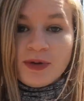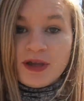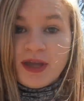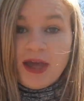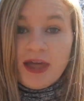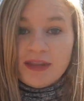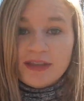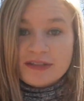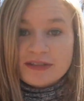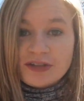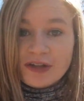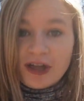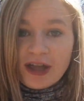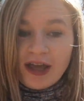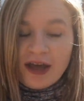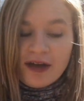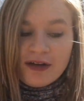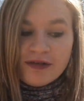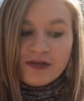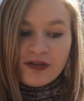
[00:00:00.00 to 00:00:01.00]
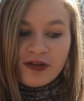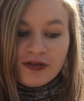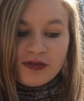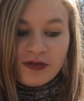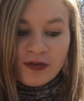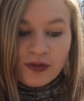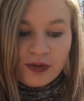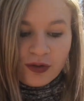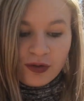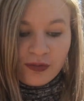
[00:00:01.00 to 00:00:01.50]
But yeah, that's all I have
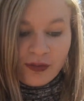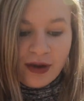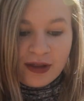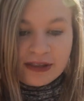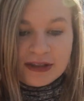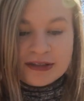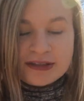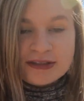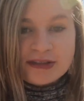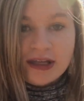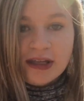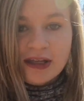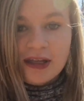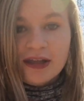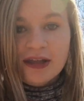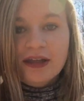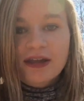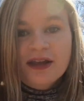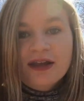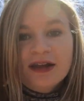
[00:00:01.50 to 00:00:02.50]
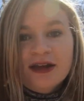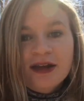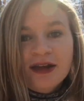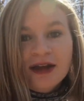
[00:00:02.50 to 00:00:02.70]
for right this second.